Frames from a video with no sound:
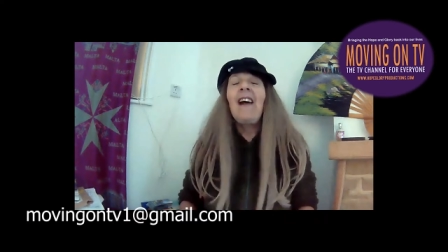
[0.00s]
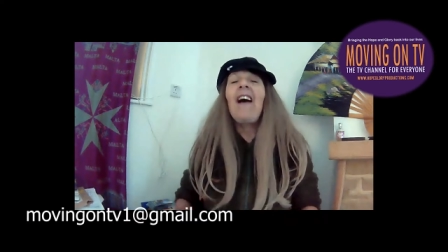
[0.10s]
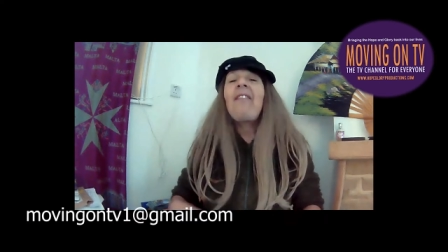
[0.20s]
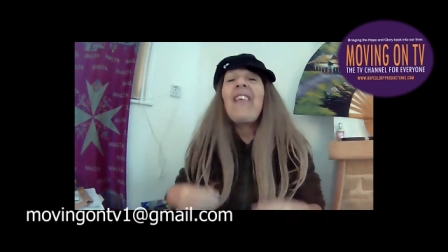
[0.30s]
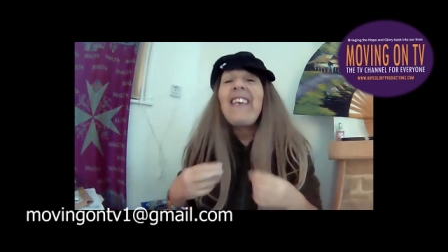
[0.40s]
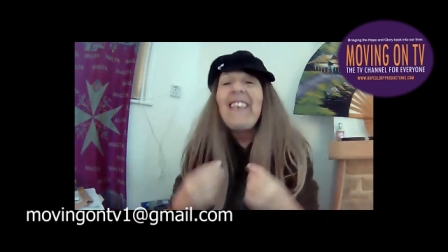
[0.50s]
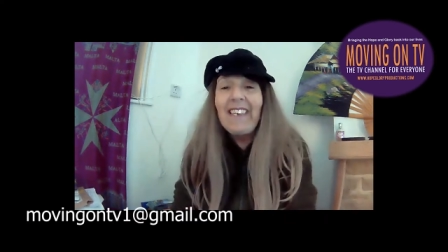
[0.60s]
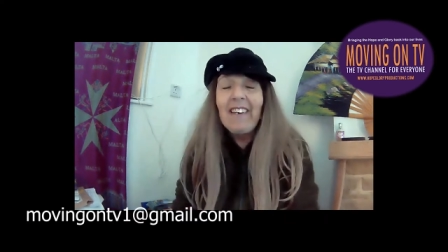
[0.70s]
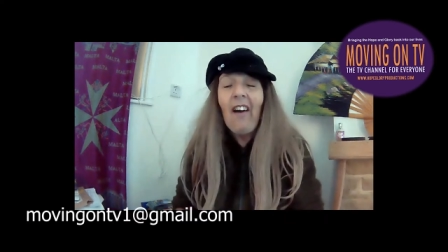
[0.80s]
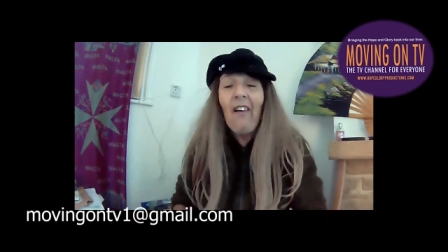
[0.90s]
And the
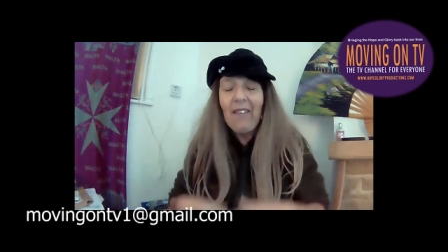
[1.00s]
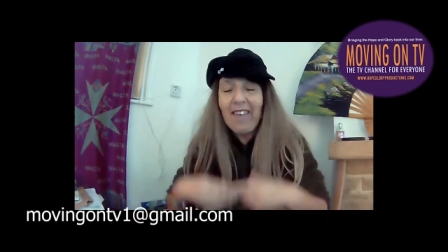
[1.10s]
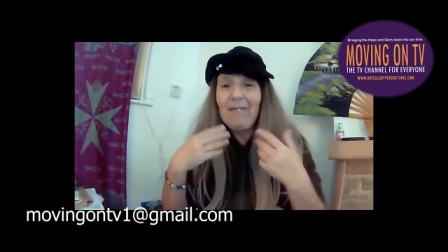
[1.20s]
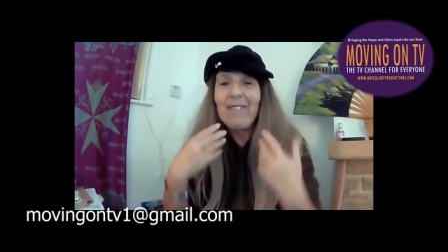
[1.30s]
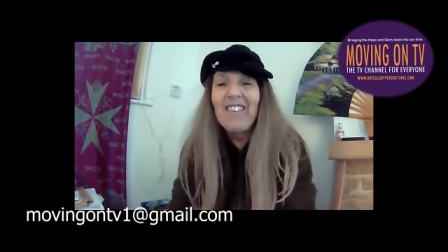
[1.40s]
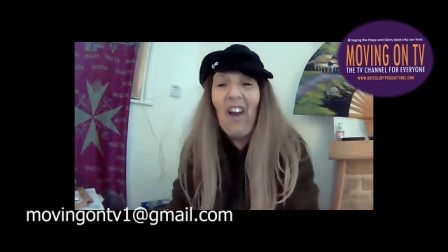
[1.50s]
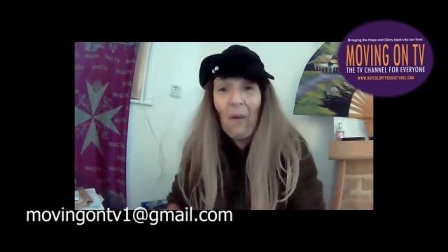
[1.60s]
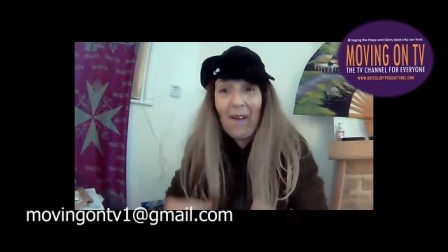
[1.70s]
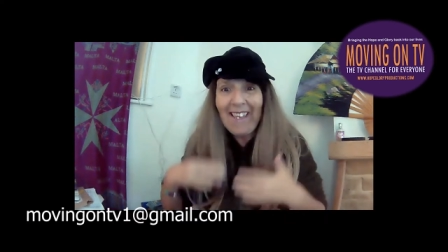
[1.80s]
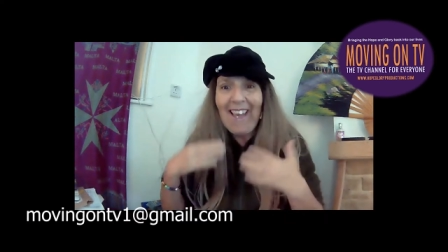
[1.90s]
ego keeps
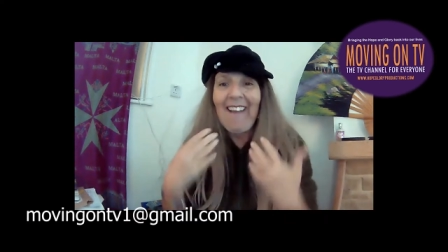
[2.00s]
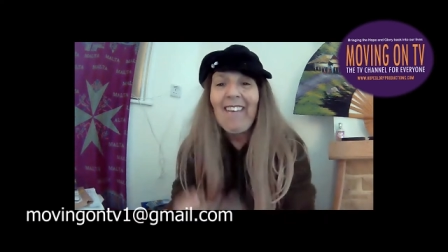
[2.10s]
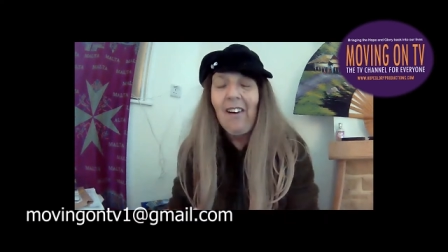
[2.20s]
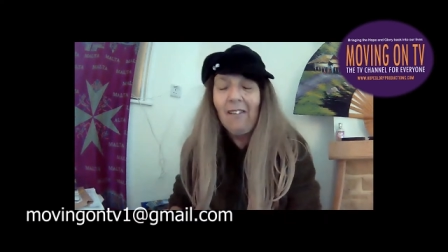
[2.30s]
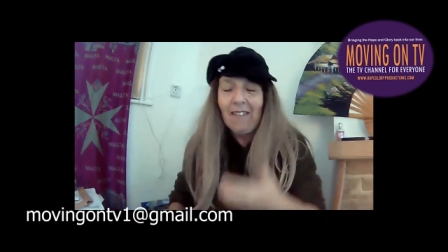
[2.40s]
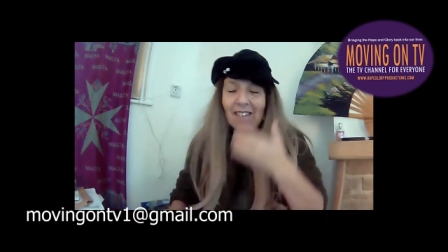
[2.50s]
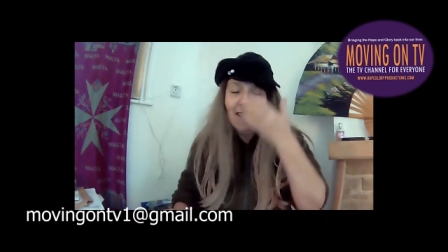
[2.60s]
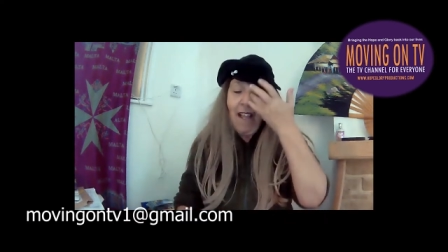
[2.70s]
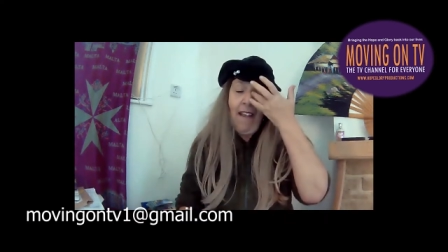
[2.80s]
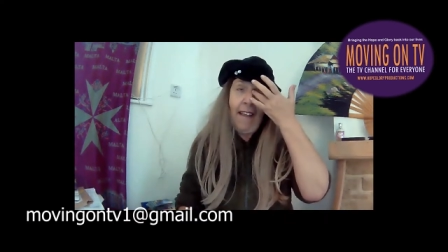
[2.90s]
going and
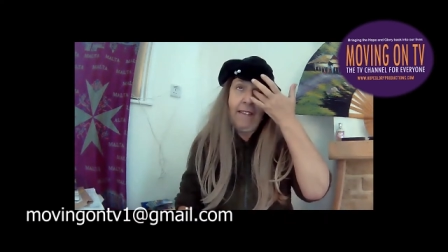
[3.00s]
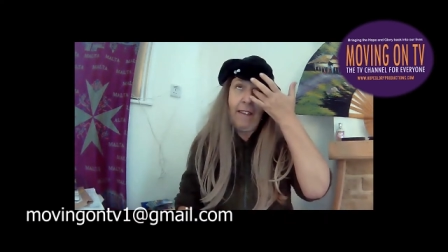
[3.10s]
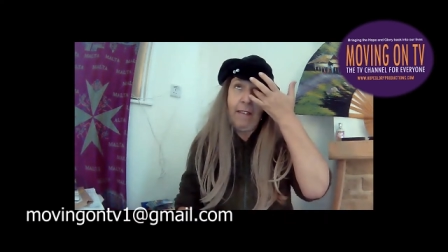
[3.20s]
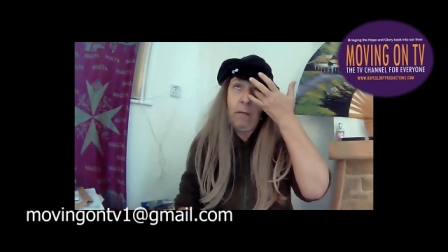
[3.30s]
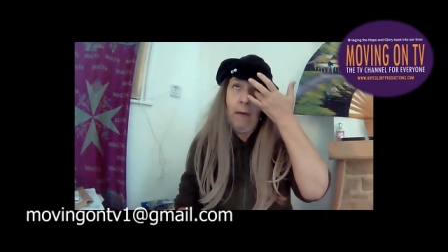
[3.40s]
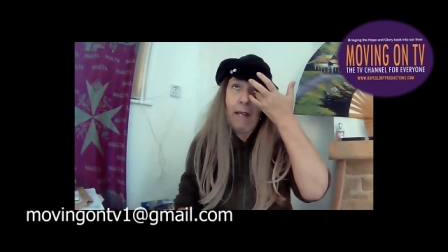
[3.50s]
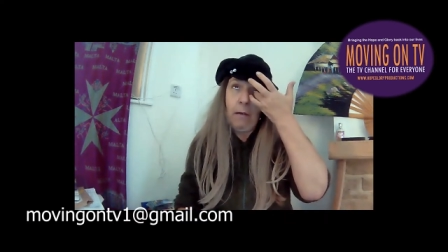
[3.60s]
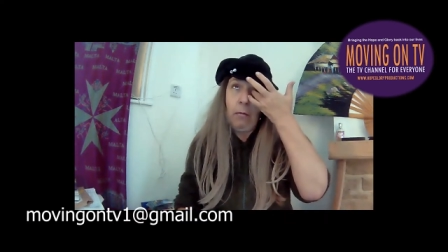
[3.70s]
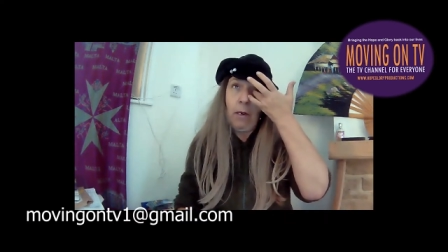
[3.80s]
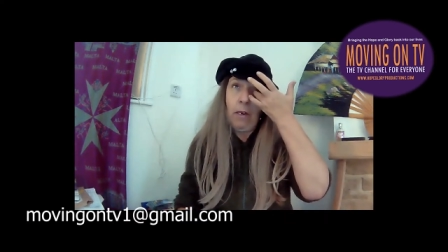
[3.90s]
going. It doesn't
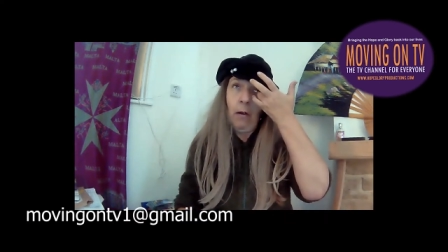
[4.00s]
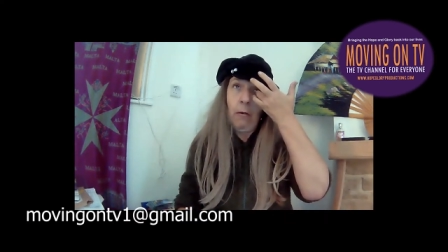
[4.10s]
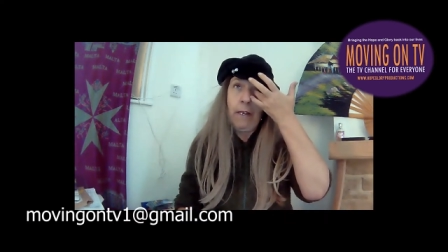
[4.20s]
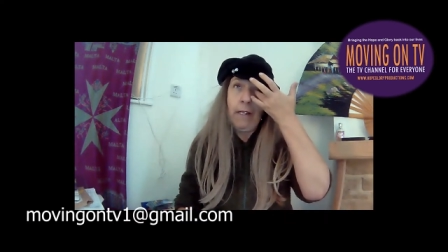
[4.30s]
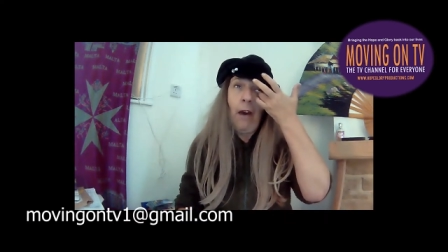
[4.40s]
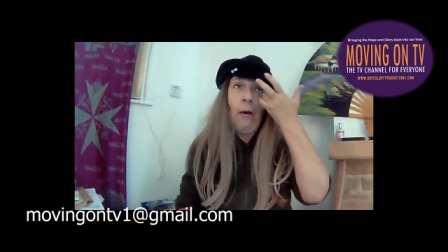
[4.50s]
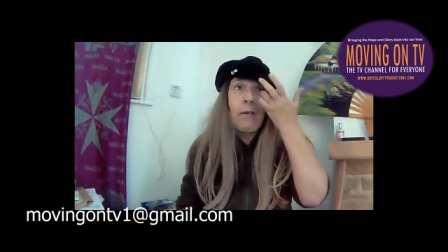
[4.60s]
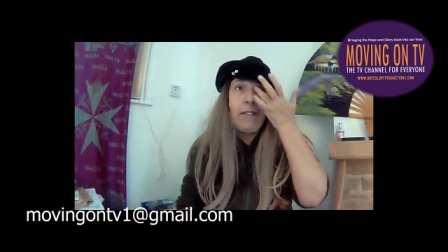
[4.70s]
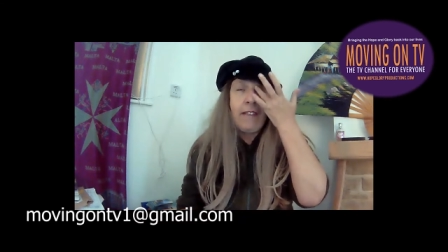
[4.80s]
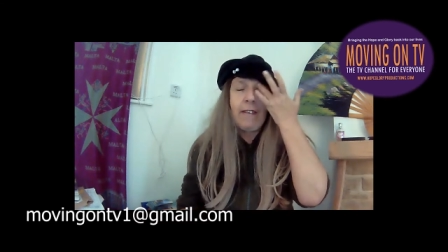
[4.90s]
matter what Lauren
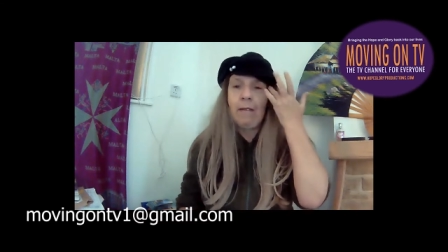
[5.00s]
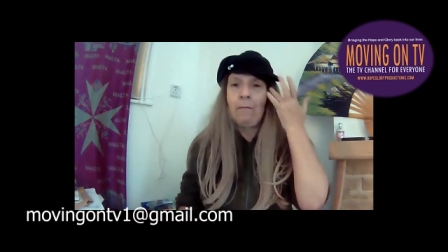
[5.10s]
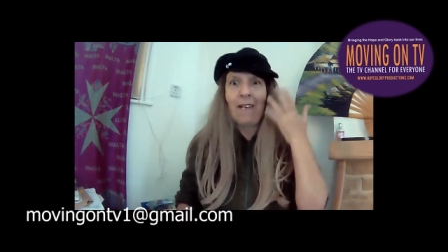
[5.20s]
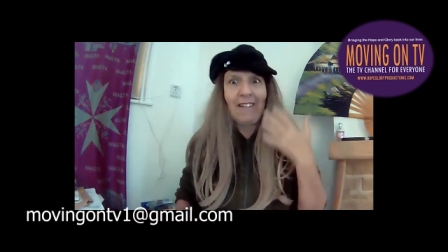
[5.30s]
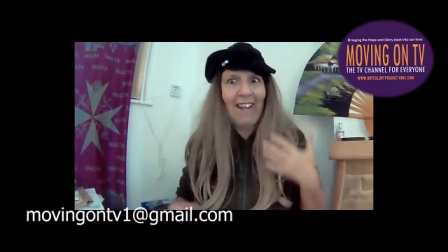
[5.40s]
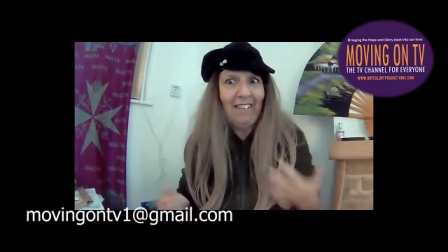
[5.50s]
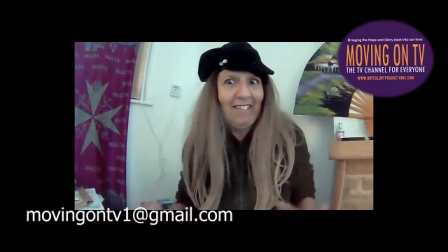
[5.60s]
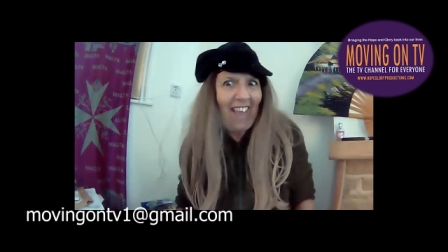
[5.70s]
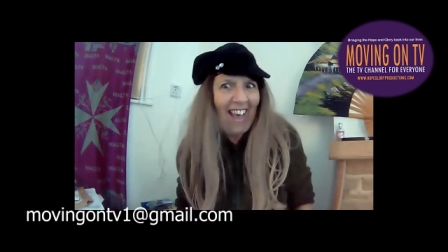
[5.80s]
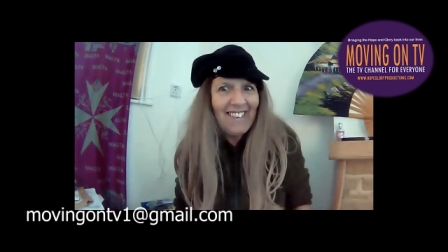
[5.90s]
knows. It doesn't matter how
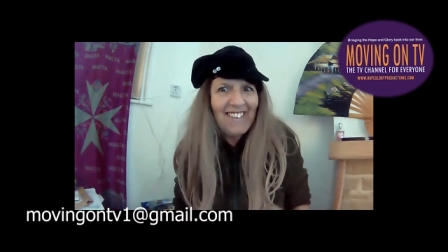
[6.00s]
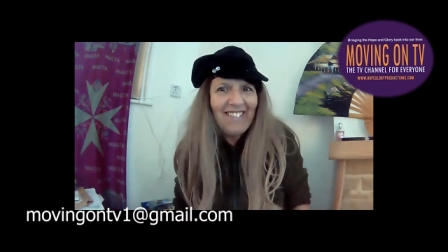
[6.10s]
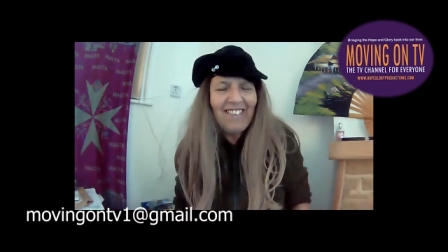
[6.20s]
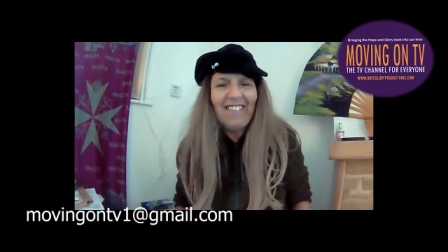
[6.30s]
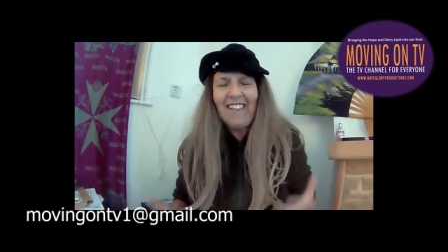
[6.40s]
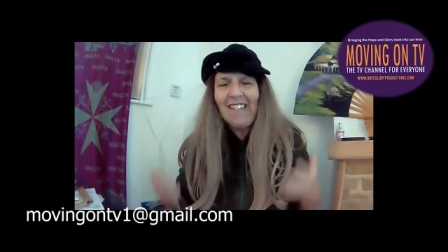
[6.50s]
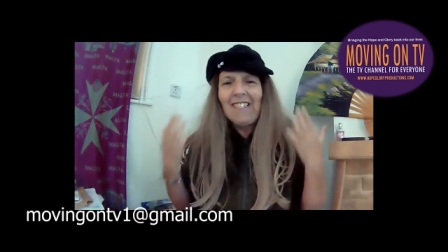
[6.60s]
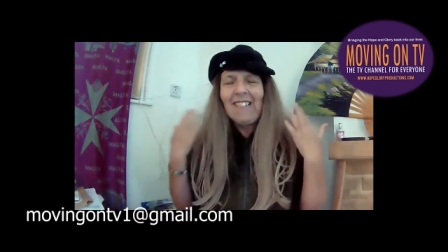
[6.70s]
talented.